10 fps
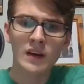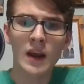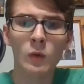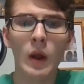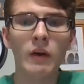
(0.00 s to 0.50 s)

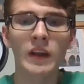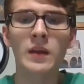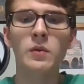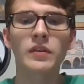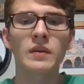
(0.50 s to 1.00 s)
Now, while
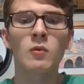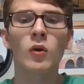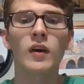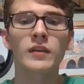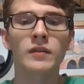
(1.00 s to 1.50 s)
he was
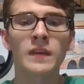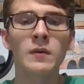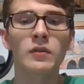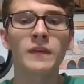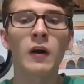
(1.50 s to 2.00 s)

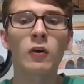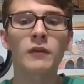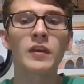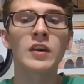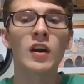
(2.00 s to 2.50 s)
a follower
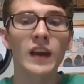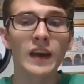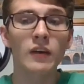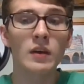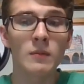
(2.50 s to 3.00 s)
of the Young
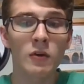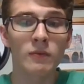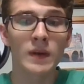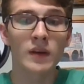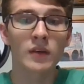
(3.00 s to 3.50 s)
Italy
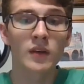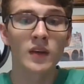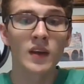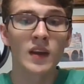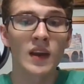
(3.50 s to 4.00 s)
movement
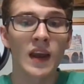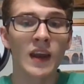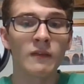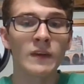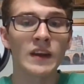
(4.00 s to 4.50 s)

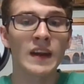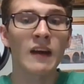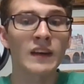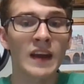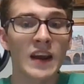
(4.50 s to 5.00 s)
and the
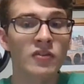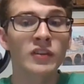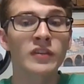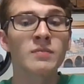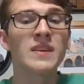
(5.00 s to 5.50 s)
Italian
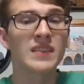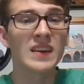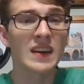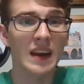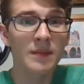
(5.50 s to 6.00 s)
nationalist
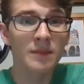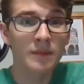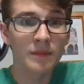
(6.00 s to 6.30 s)
Mazzini,